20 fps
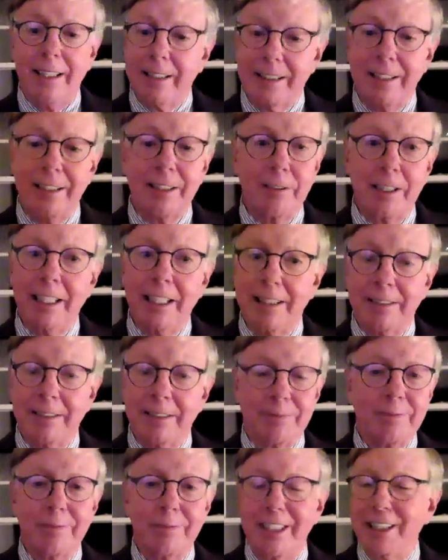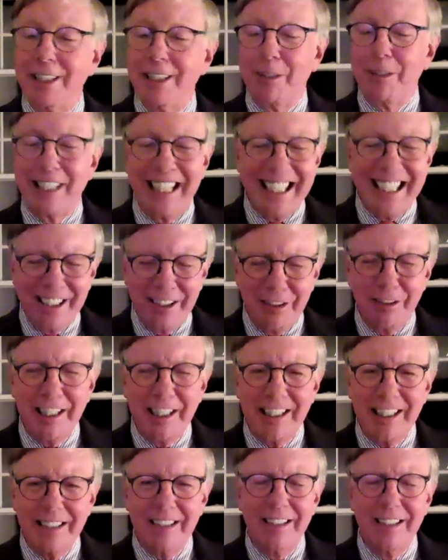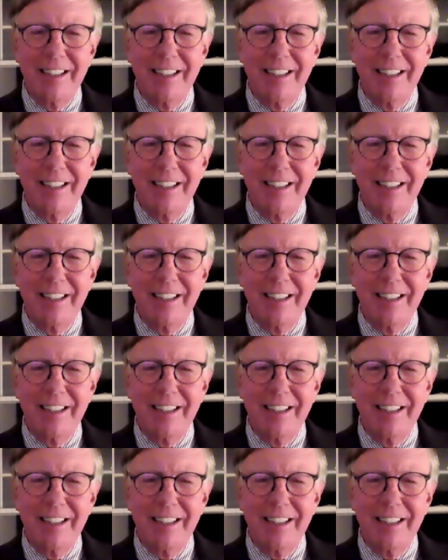again, we kind of knew that.